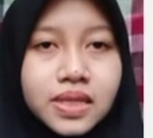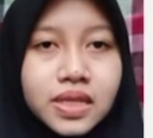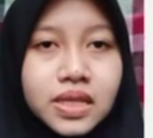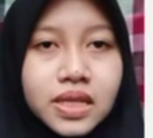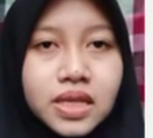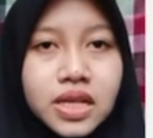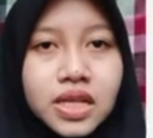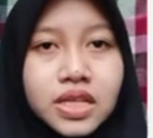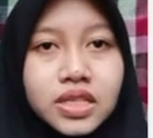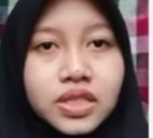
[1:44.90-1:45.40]

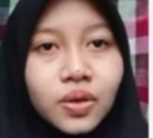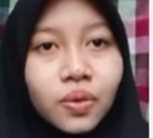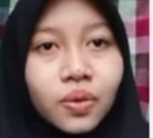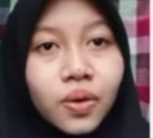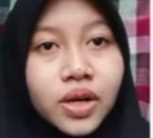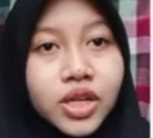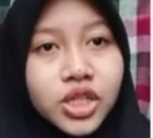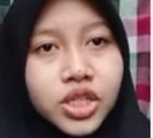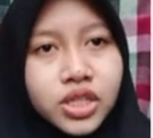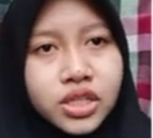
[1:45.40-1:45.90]
So why
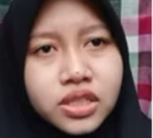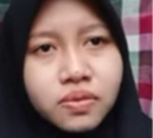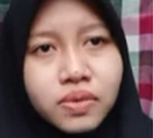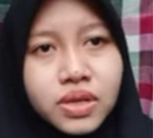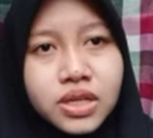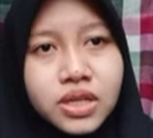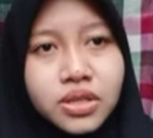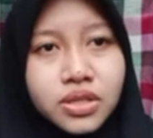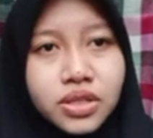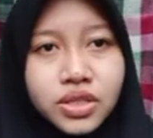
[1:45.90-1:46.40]
should we
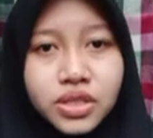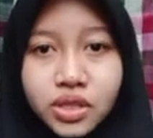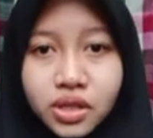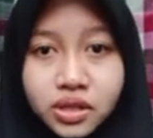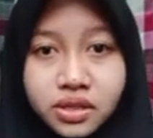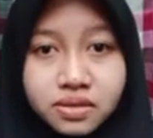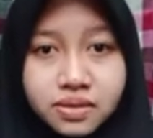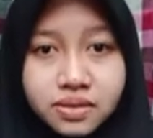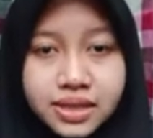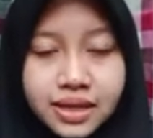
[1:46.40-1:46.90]
use
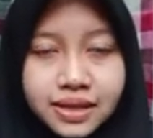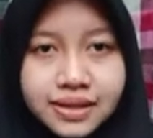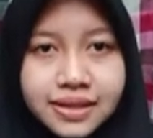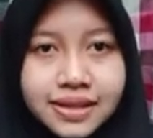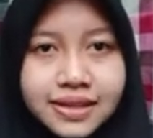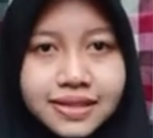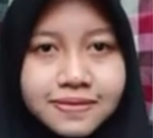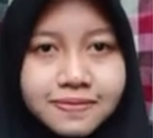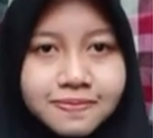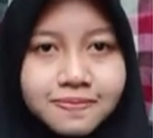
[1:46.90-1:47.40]
storytelling?
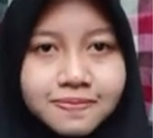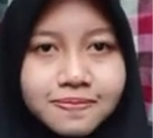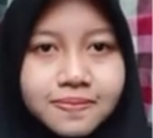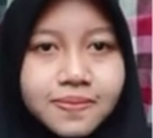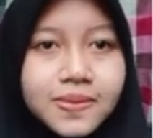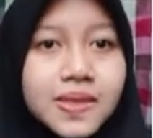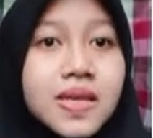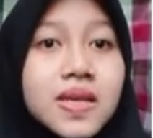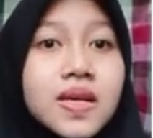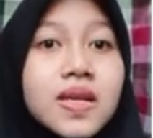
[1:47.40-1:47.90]

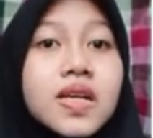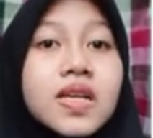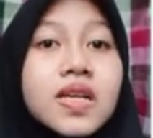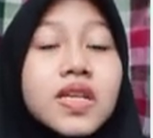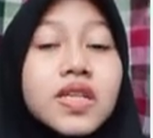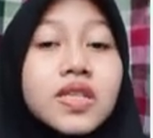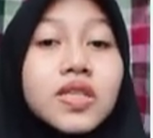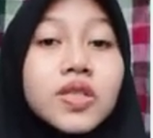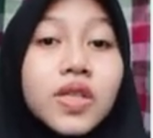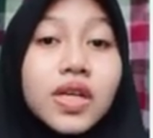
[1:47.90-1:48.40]

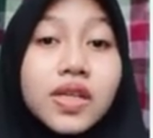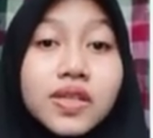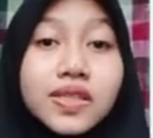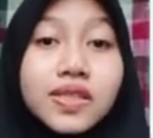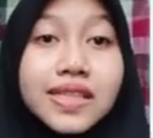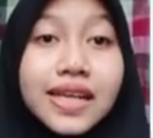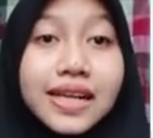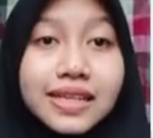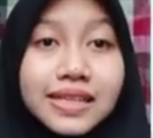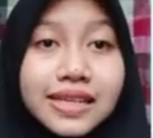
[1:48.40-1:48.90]

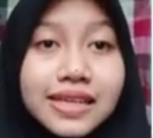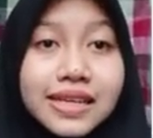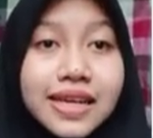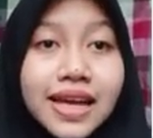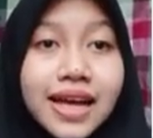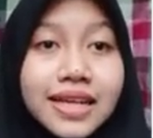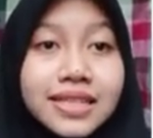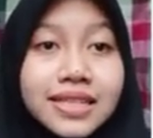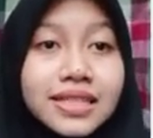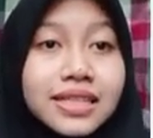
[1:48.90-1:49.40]
Storytelling
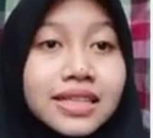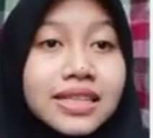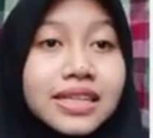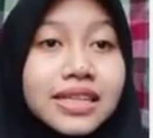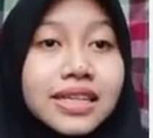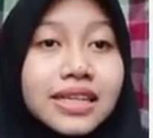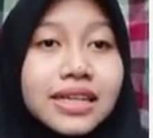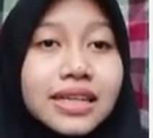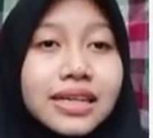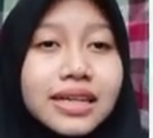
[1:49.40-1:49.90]
has
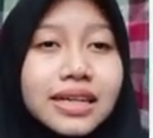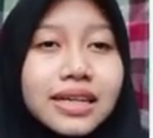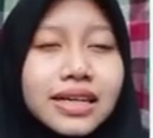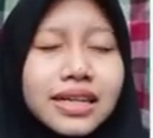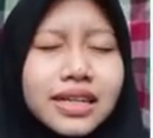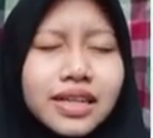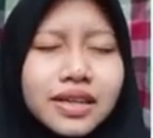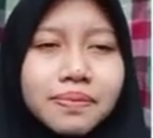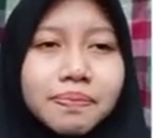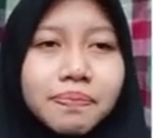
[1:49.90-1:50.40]

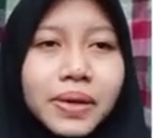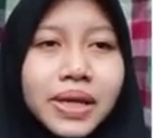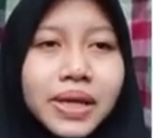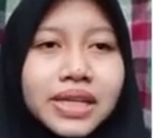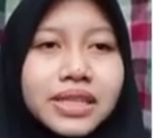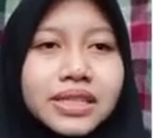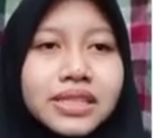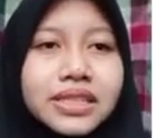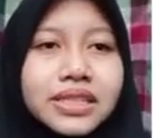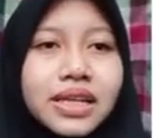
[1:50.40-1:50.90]

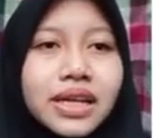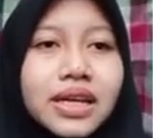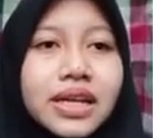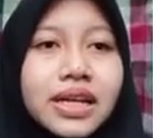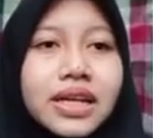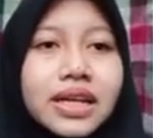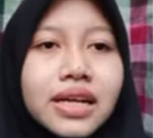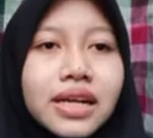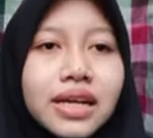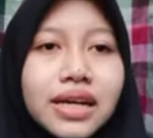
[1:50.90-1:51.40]
accompanied
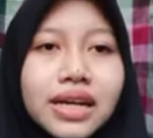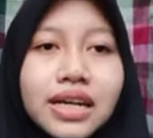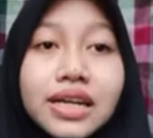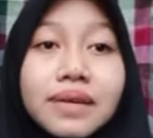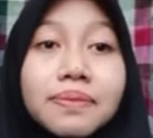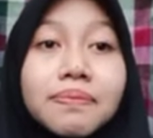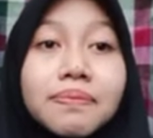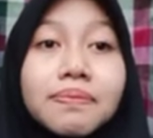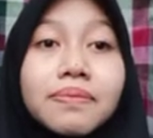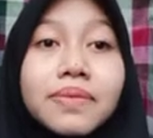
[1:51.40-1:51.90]

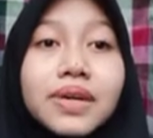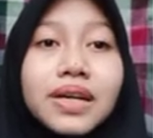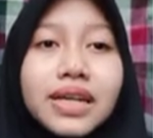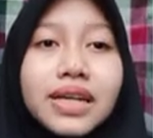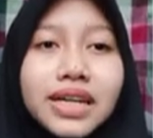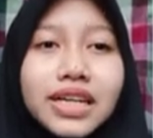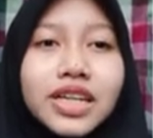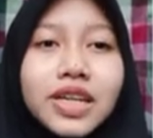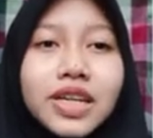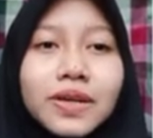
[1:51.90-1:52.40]

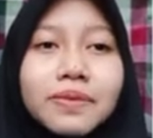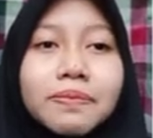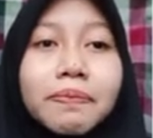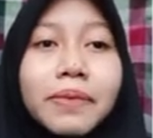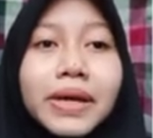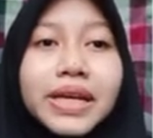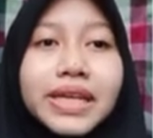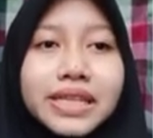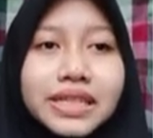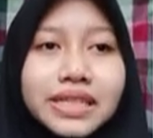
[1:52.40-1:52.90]

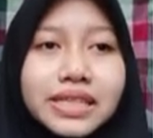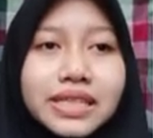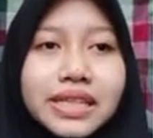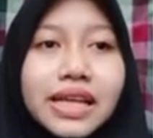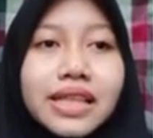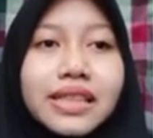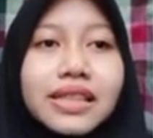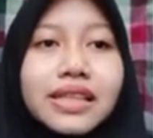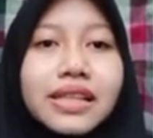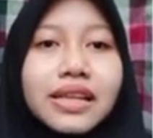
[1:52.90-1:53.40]

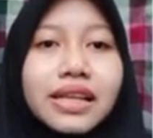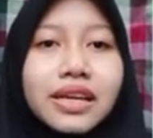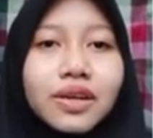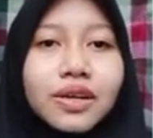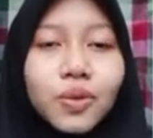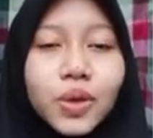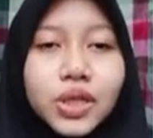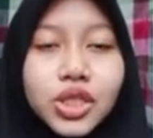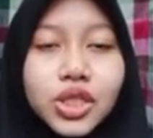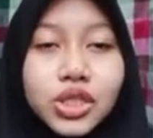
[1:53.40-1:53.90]
the
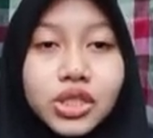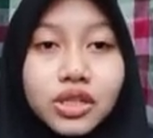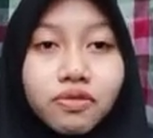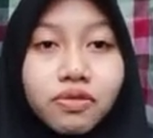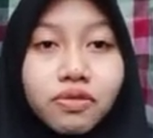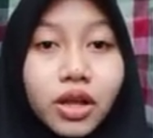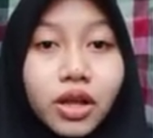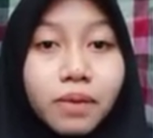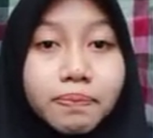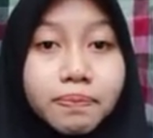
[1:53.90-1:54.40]
language
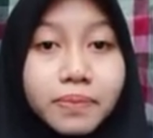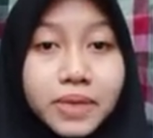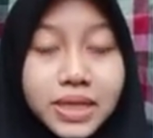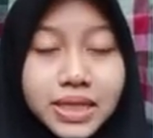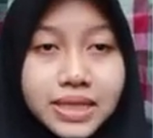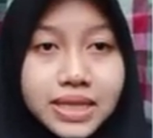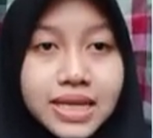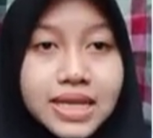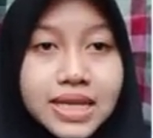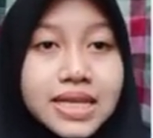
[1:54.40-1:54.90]
development
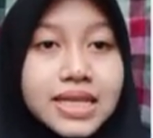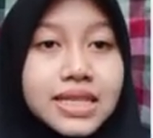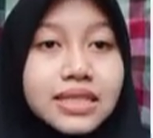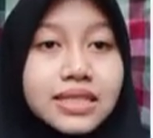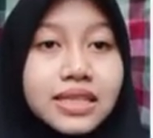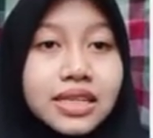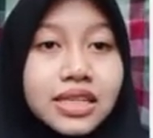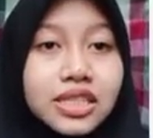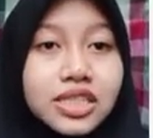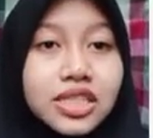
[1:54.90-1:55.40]

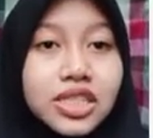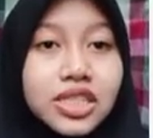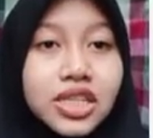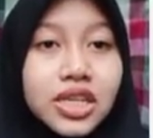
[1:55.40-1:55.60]
since